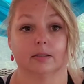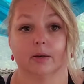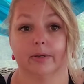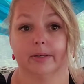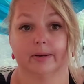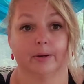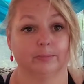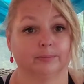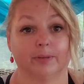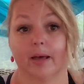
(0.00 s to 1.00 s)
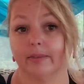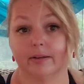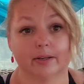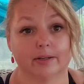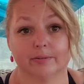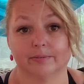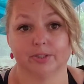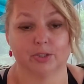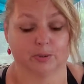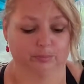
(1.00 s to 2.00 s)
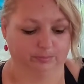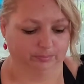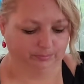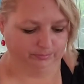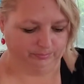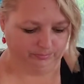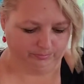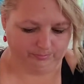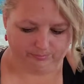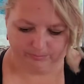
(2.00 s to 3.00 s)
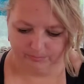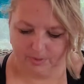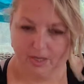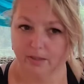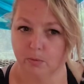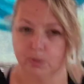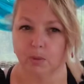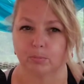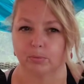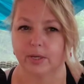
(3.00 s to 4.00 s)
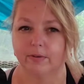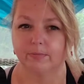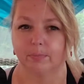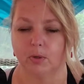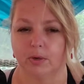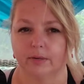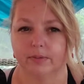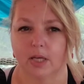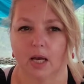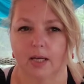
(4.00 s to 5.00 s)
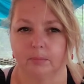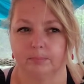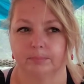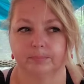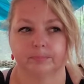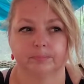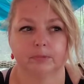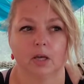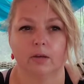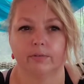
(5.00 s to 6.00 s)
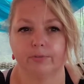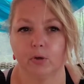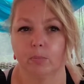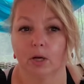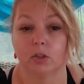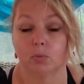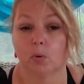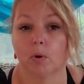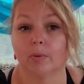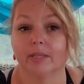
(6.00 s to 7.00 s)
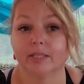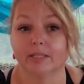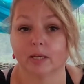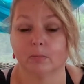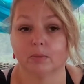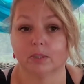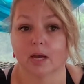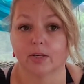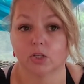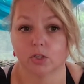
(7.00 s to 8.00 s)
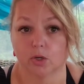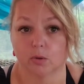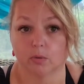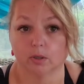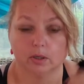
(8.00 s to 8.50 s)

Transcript: Sorry, kiddo, and I cough at you. It was a brief period of time, a few months, where we were the same size shoe.